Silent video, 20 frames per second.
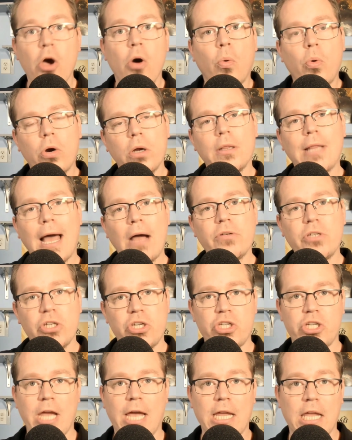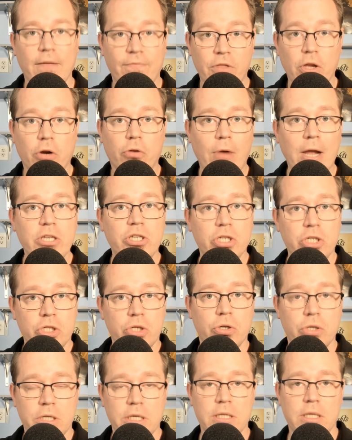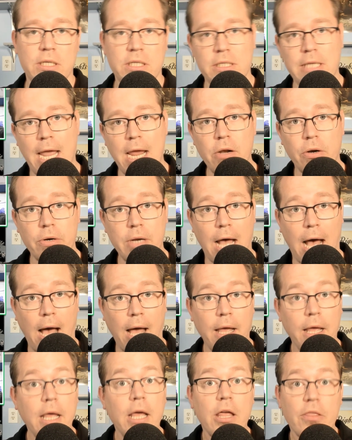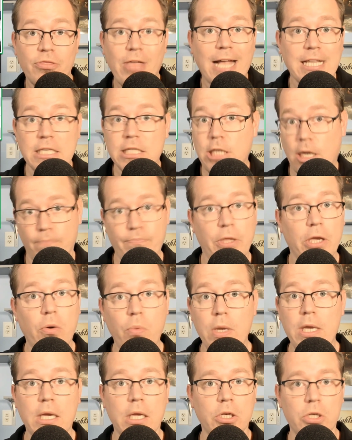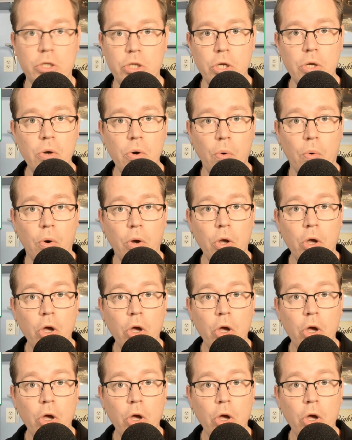We're allowed to check if they're registered to the state or not. That's something we can do.